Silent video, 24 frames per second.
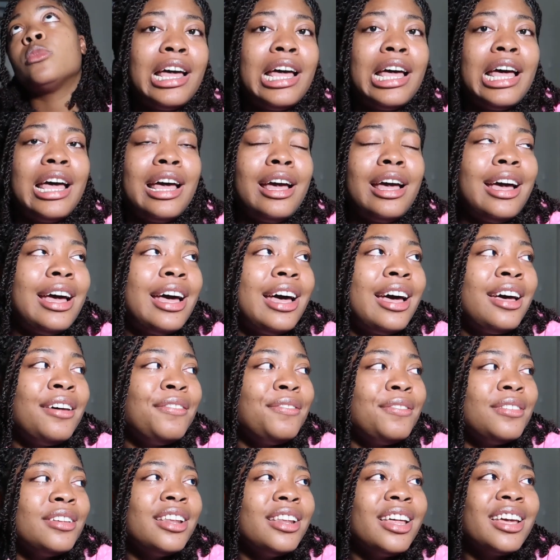I
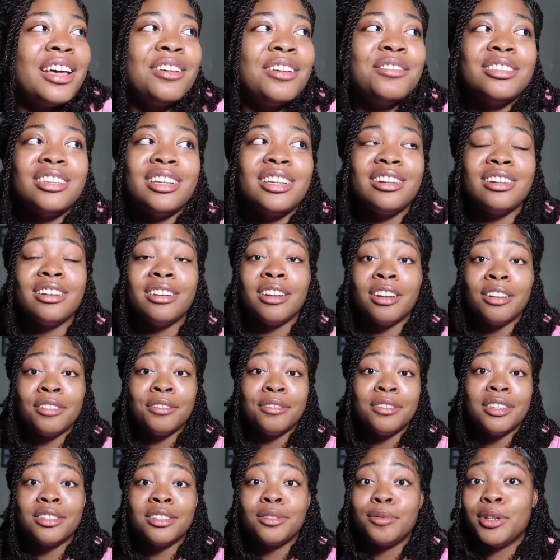feel like I've said enough.
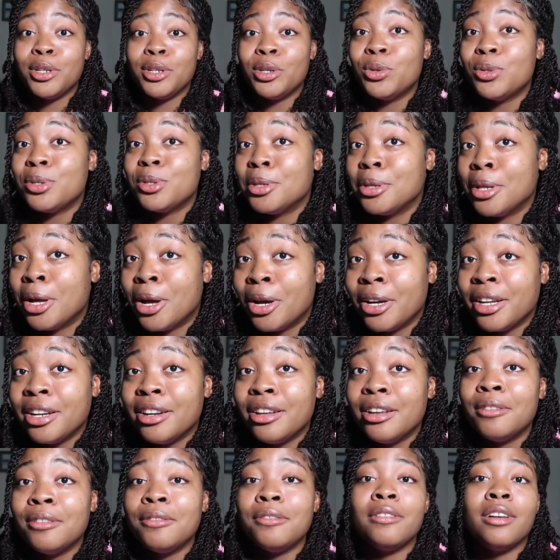This video is long
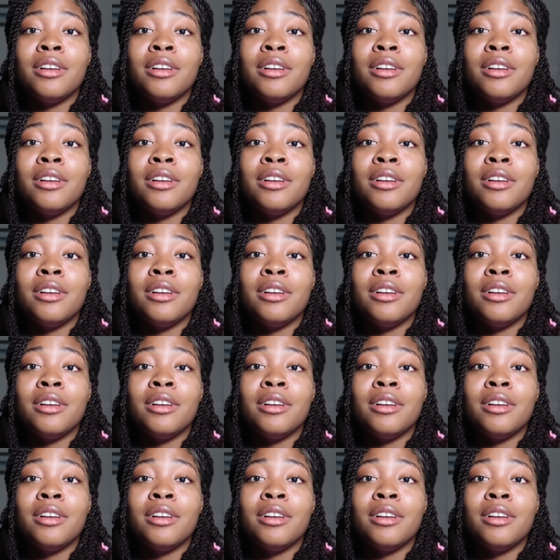enough.